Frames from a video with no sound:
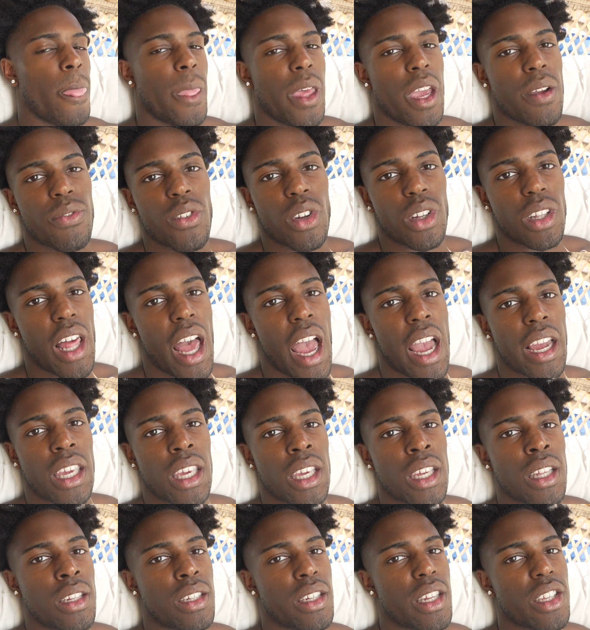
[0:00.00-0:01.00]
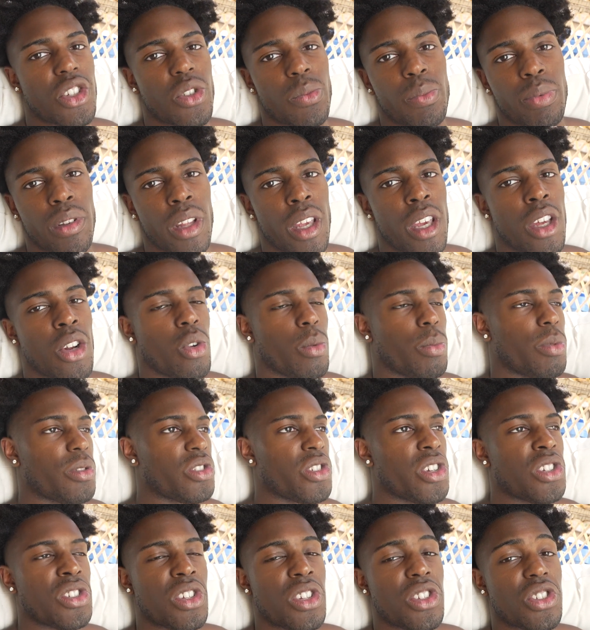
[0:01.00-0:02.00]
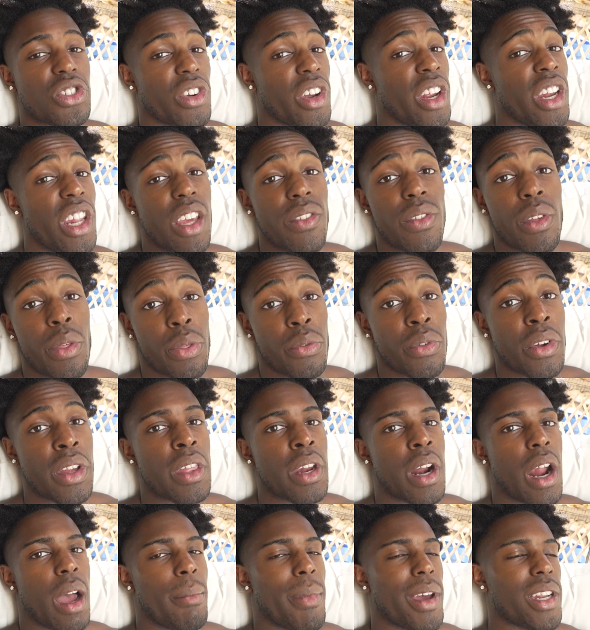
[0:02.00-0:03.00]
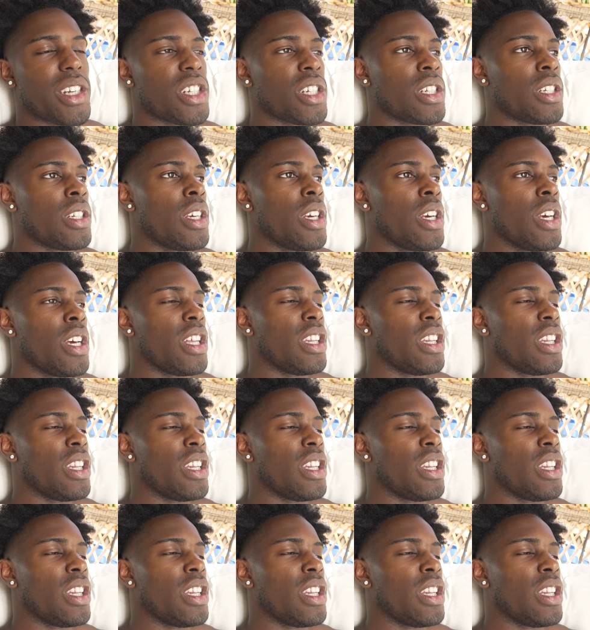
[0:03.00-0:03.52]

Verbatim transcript: if they're lacking discipline or persistence or any of the three that I mentioned,